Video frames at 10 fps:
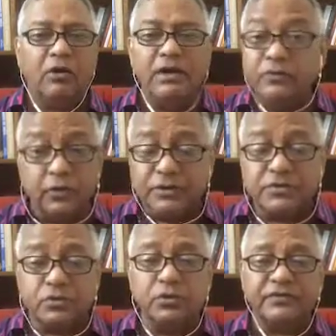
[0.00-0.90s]
or even going
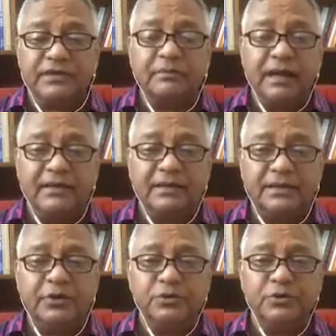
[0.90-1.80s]
to school for that
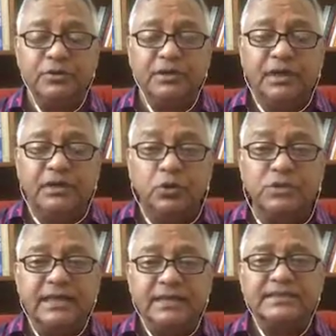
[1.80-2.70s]
matter.
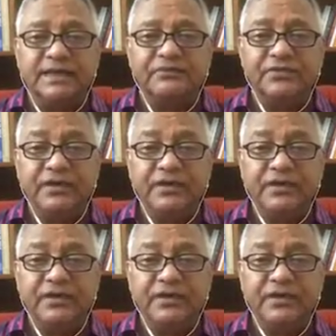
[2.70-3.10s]
Those kids have